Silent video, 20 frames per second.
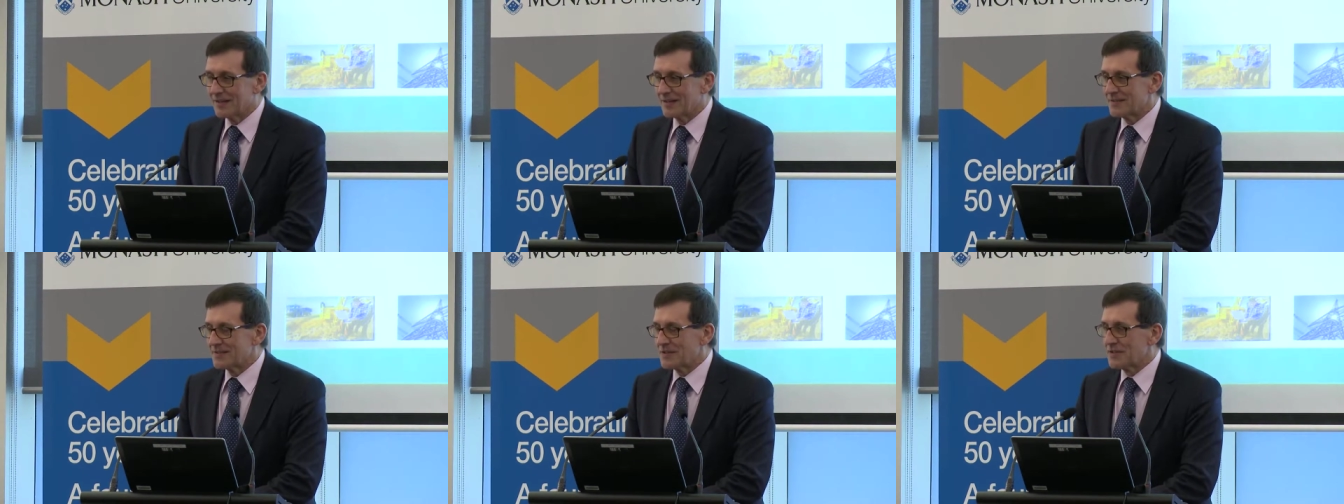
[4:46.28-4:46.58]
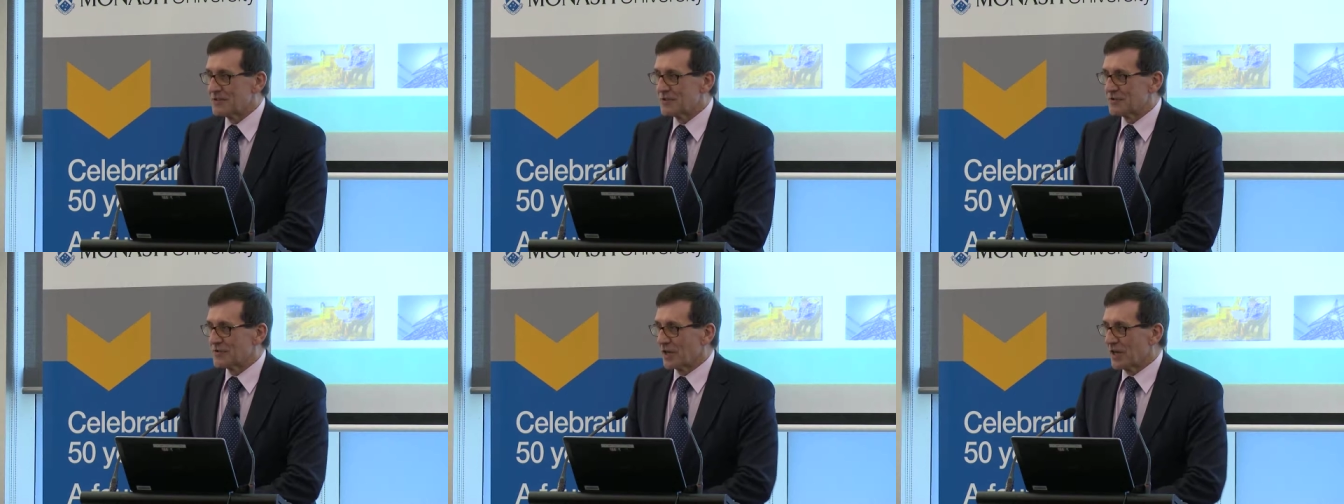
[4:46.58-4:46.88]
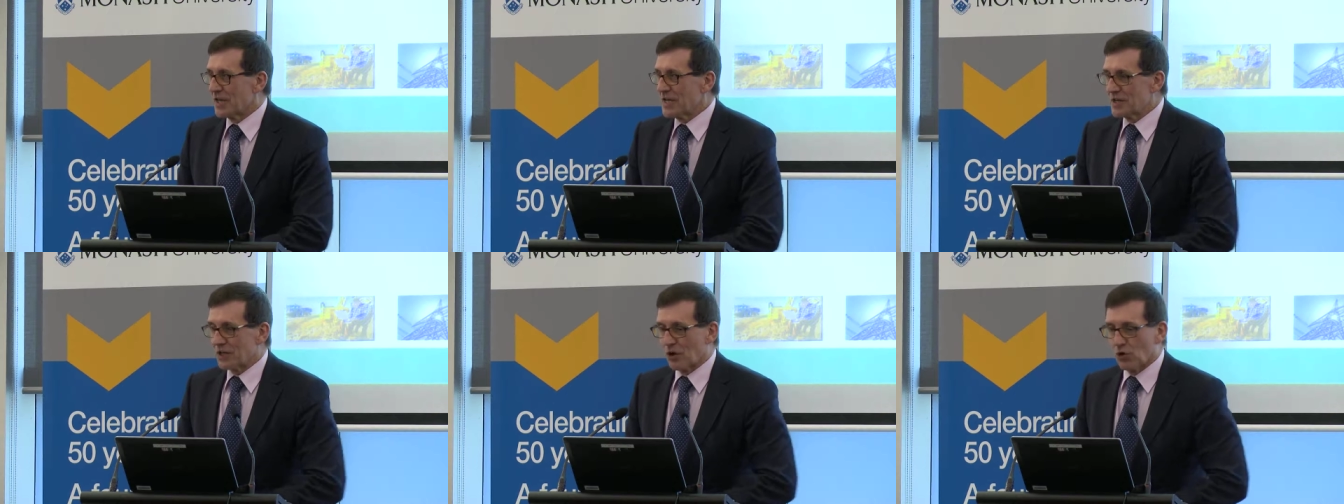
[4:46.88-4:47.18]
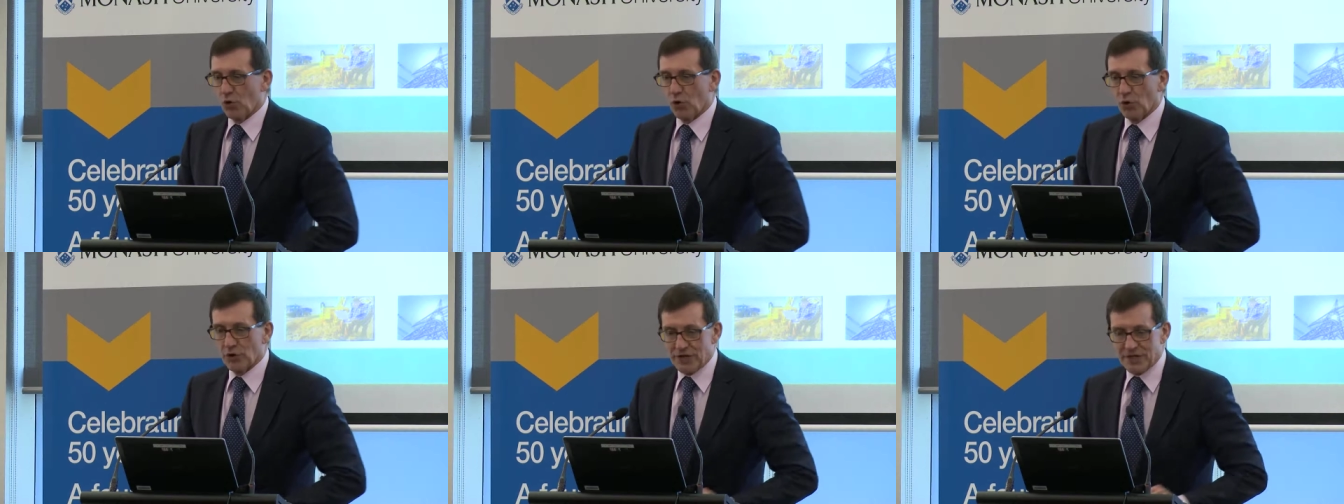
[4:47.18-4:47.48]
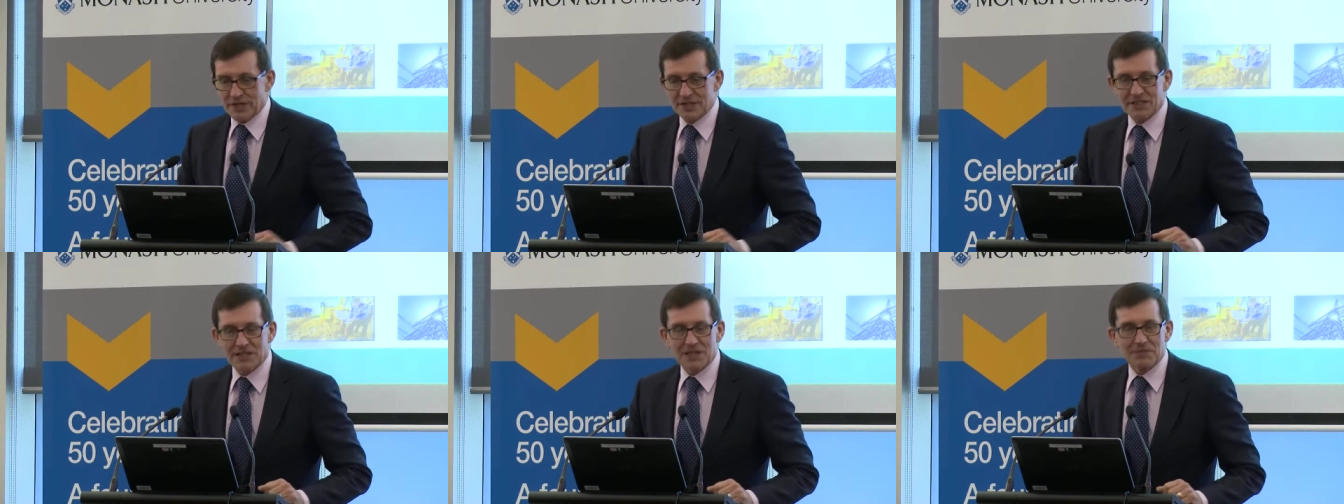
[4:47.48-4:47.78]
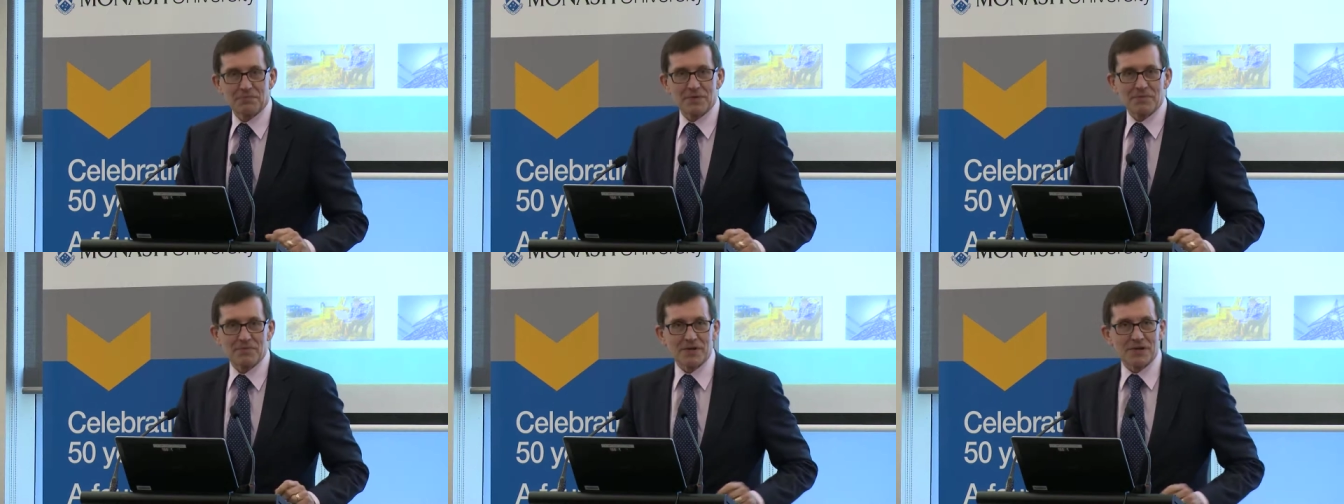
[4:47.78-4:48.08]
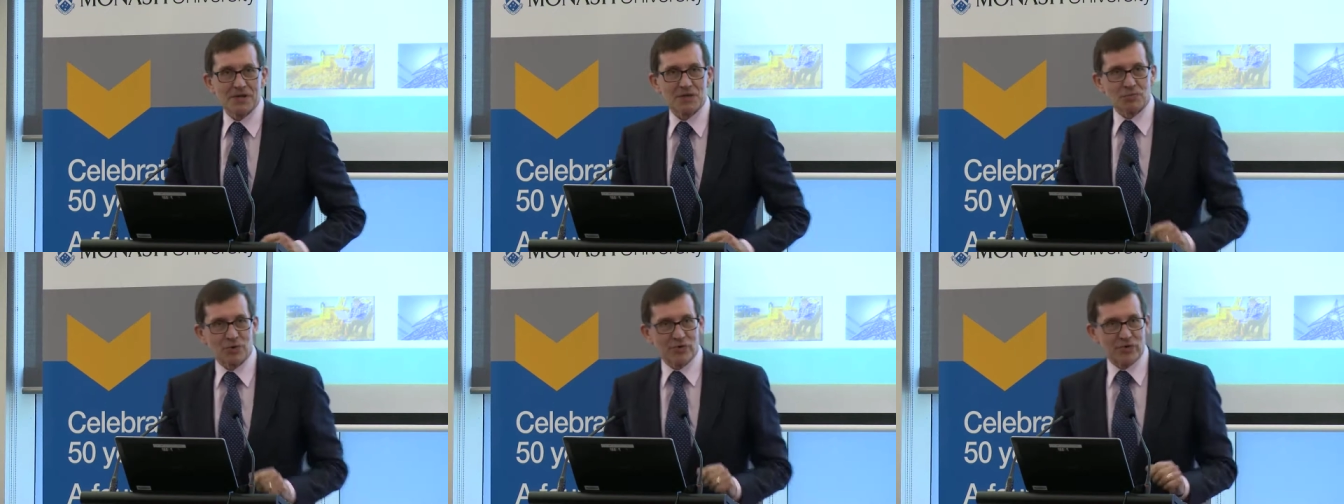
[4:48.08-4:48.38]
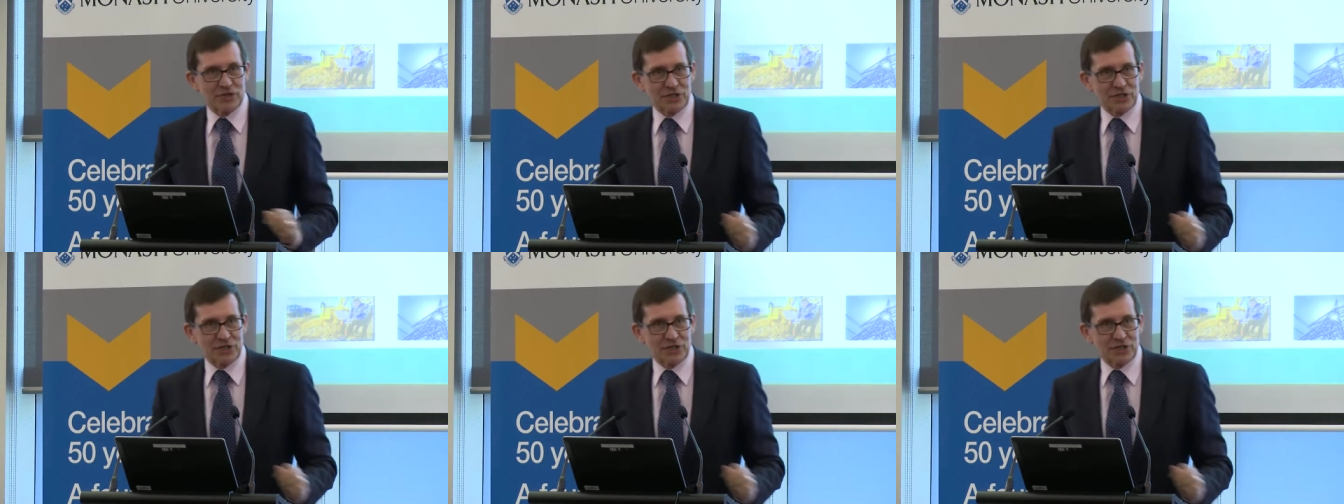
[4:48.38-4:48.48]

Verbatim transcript: Since it's a legal audience, let me begin with